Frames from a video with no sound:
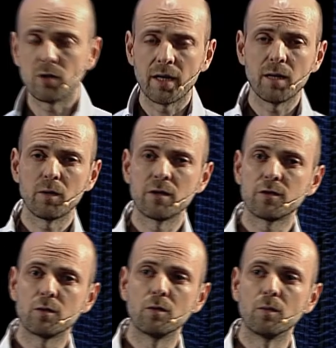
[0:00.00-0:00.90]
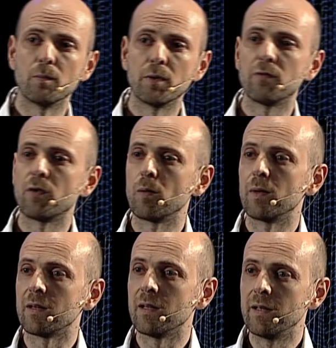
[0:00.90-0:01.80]
China wants to put
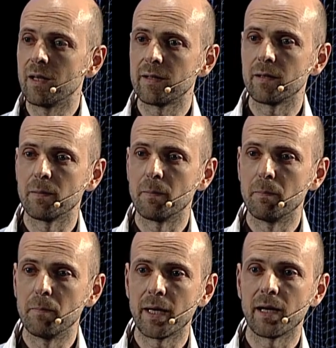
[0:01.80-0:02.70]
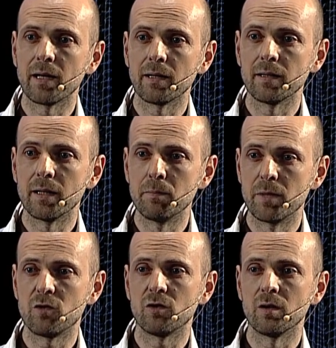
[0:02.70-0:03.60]
forward another mega
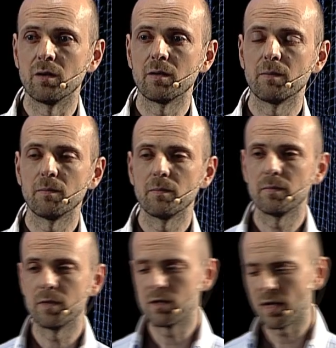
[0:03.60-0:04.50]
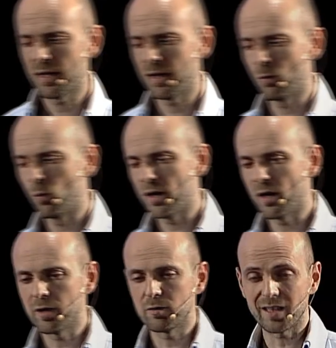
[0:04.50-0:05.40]
ambition, designing
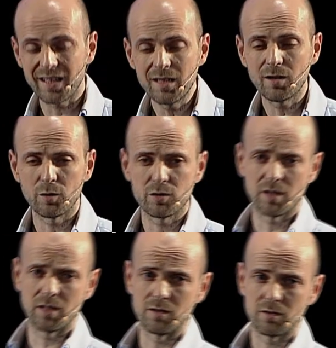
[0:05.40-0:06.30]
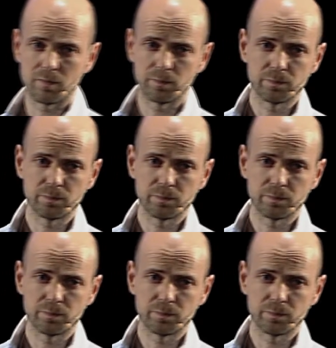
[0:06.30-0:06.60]
100 eco-cities.